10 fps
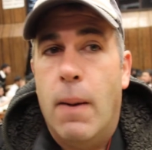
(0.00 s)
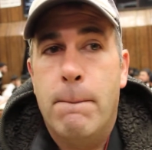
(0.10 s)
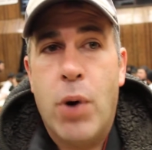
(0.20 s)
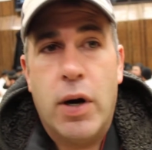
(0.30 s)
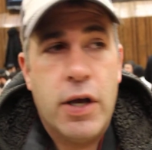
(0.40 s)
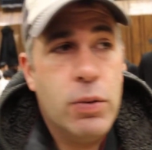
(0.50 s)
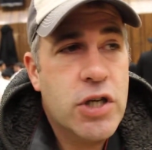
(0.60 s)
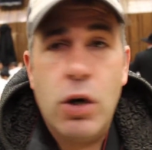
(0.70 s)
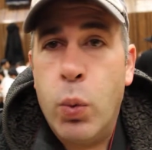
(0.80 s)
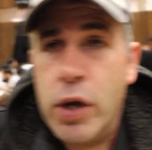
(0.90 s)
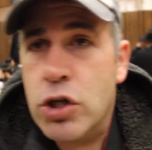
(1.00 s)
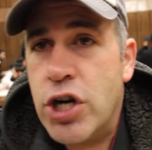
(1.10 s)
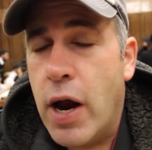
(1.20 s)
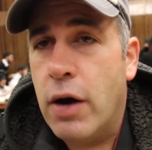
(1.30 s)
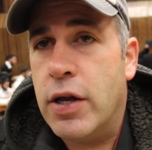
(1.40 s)
But he was in a
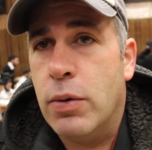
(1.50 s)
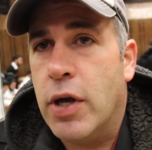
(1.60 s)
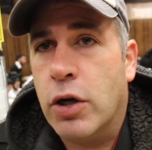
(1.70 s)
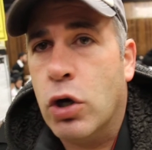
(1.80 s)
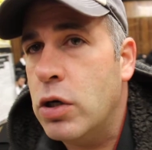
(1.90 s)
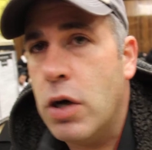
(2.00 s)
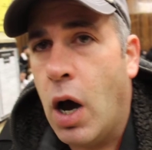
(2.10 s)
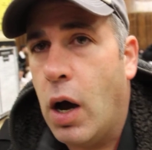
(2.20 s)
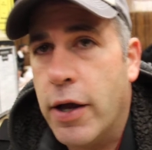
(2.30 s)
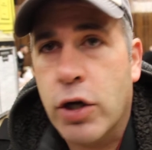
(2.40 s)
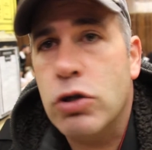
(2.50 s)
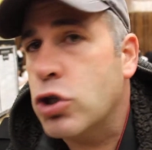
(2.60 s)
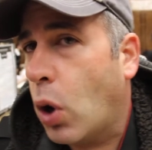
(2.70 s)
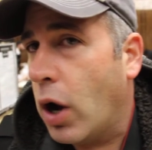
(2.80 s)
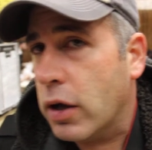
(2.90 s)
wheelchair, and he couldn't
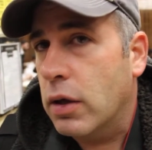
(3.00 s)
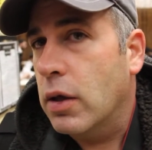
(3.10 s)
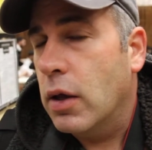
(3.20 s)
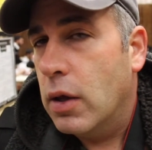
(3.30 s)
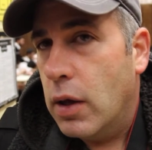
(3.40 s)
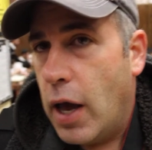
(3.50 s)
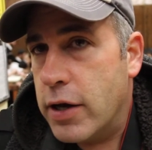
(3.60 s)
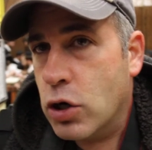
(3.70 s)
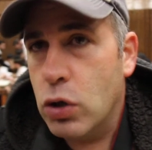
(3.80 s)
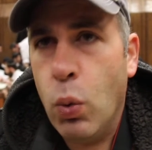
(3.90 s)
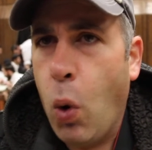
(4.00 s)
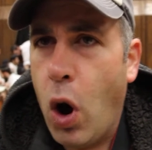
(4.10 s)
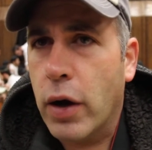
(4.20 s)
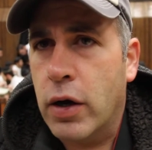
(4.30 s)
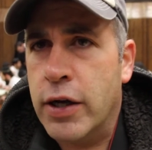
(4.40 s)
talk, and he couldn't
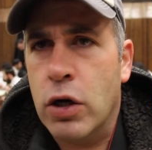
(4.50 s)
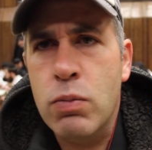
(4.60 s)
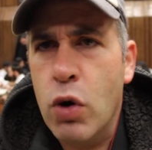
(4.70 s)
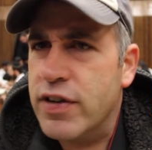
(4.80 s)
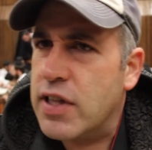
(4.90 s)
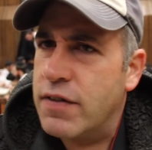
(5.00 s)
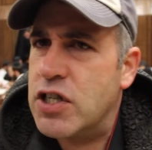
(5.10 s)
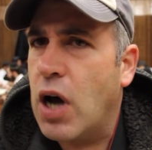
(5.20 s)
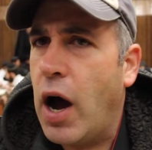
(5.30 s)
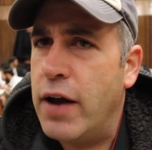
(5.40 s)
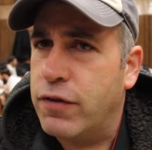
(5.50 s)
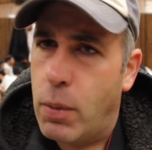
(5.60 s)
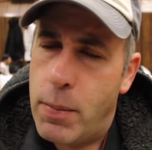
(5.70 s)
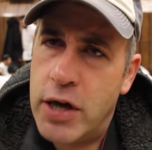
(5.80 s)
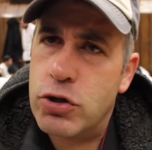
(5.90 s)
walk. He couldn't move his left side from a
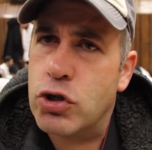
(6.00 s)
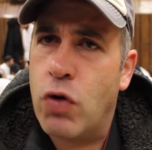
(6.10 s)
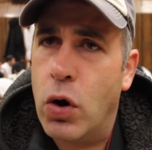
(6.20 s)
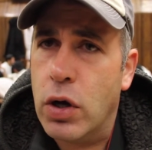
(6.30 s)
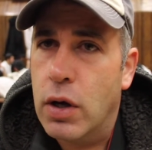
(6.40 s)
major stroke.